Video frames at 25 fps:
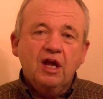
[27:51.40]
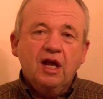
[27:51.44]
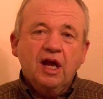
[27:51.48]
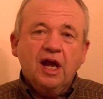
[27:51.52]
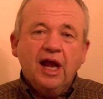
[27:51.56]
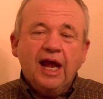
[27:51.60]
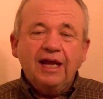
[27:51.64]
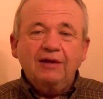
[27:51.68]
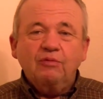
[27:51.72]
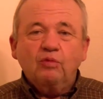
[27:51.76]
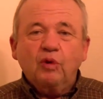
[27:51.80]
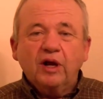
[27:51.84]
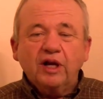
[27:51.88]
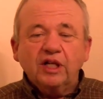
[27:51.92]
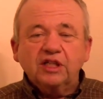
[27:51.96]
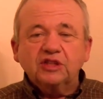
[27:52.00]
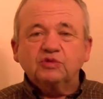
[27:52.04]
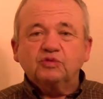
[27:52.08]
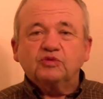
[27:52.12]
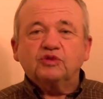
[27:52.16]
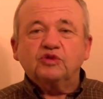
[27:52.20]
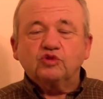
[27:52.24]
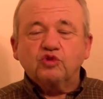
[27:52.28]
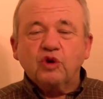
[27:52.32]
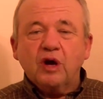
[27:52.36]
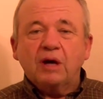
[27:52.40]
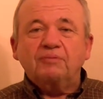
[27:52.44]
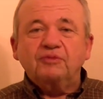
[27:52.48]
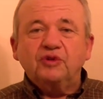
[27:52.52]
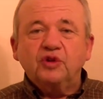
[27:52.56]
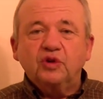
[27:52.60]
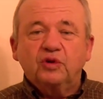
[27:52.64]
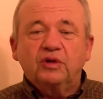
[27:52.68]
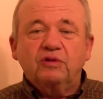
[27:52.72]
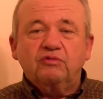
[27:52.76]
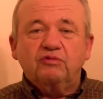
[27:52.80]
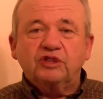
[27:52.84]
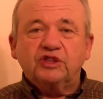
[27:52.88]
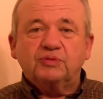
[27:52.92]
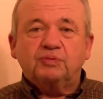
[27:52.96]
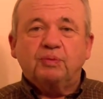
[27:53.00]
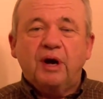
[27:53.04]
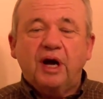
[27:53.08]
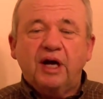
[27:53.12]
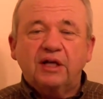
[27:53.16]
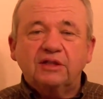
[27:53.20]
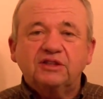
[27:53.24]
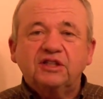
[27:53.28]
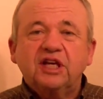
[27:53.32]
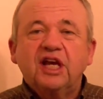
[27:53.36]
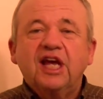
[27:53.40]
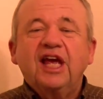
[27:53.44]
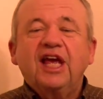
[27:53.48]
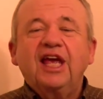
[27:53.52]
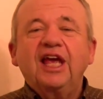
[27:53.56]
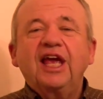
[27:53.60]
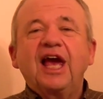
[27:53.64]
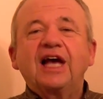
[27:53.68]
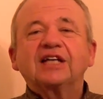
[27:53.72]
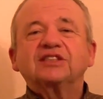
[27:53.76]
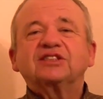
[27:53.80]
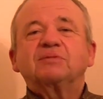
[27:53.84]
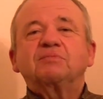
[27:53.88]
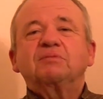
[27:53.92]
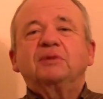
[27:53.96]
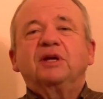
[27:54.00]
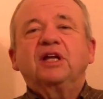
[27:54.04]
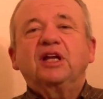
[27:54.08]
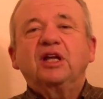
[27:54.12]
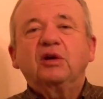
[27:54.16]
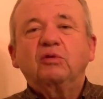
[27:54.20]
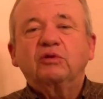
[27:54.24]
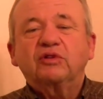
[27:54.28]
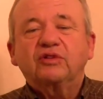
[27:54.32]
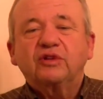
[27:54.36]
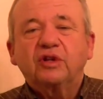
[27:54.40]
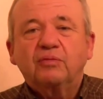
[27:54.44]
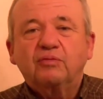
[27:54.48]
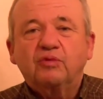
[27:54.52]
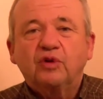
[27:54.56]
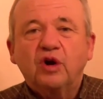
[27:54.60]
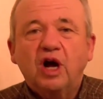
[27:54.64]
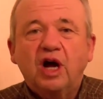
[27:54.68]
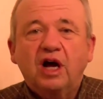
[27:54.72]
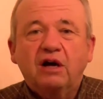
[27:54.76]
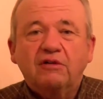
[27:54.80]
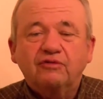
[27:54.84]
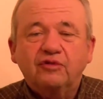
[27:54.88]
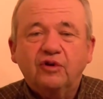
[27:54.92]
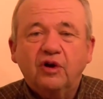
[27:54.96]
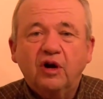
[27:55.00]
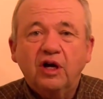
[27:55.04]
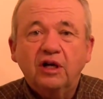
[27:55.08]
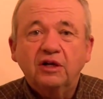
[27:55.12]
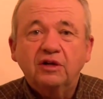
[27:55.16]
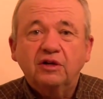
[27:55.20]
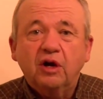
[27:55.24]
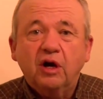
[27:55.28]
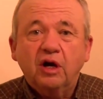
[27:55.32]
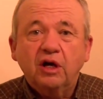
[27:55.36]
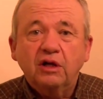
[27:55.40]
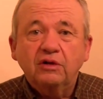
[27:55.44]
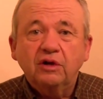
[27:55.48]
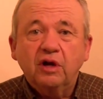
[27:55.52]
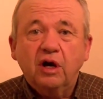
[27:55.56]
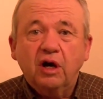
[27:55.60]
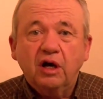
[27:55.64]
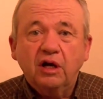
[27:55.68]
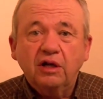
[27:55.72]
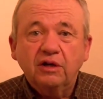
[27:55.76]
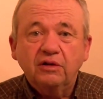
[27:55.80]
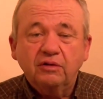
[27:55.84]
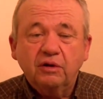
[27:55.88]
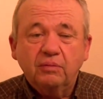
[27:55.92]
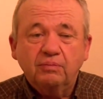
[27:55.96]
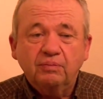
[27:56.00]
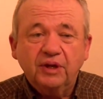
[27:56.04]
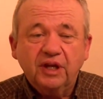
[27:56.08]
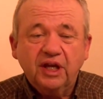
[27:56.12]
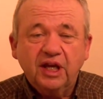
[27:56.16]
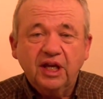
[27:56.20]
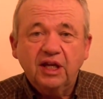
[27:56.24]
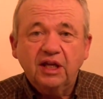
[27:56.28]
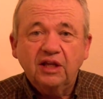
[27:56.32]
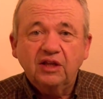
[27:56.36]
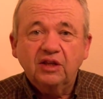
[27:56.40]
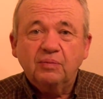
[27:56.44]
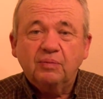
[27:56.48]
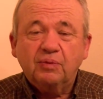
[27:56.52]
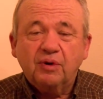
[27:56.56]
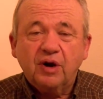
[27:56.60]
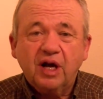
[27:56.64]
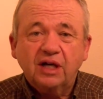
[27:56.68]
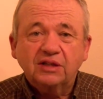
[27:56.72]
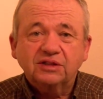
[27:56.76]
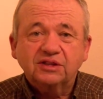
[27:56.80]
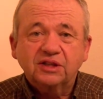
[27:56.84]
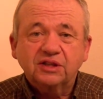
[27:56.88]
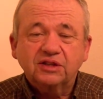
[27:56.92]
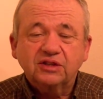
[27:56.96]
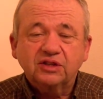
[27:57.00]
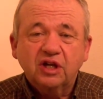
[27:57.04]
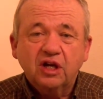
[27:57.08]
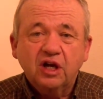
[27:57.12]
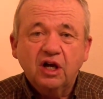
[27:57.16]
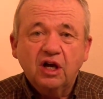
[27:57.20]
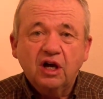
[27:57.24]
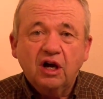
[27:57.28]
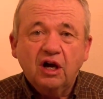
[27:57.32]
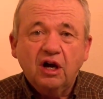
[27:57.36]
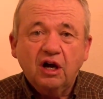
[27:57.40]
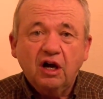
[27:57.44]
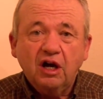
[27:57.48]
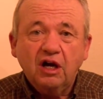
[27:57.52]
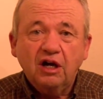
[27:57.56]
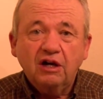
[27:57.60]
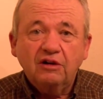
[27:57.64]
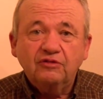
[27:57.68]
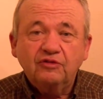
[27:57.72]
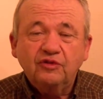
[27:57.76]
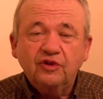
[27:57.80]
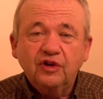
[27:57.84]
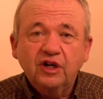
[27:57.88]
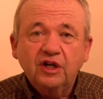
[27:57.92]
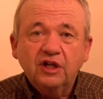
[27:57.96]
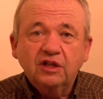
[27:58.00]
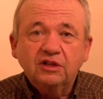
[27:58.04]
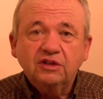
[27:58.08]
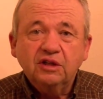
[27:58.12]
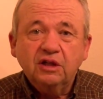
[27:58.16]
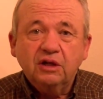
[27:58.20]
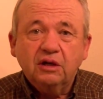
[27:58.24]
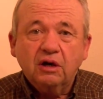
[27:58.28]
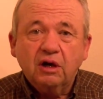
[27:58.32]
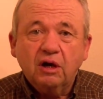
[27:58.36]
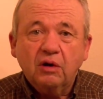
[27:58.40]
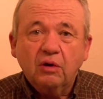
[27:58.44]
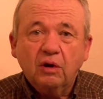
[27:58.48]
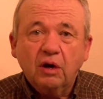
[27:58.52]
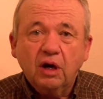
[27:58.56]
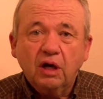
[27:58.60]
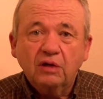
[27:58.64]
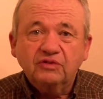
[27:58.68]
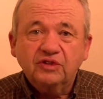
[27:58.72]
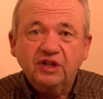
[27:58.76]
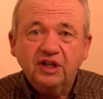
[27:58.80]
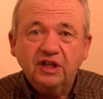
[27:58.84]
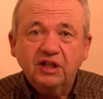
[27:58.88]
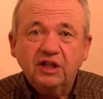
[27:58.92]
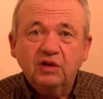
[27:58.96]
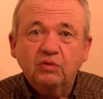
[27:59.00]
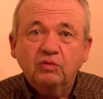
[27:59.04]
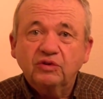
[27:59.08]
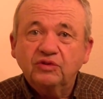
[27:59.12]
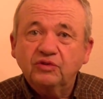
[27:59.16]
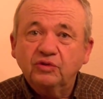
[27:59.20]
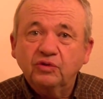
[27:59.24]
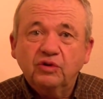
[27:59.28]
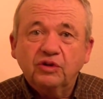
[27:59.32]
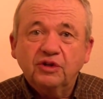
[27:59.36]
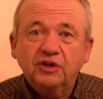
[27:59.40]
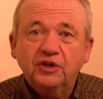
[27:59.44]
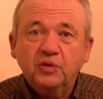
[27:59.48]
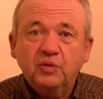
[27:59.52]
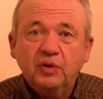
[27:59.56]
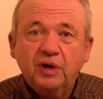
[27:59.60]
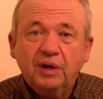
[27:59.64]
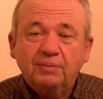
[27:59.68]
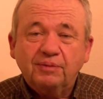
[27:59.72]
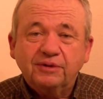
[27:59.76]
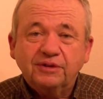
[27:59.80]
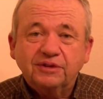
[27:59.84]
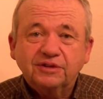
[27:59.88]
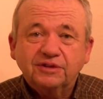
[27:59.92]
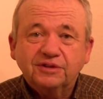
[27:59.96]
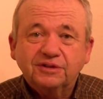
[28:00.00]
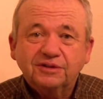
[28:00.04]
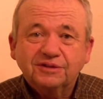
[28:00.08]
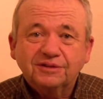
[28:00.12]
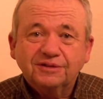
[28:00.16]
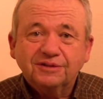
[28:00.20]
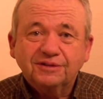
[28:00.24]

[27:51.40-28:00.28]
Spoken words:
And what does Trump do in response? He has a meeting with Lavrov on beginning the process of dealing with nuclear weapons.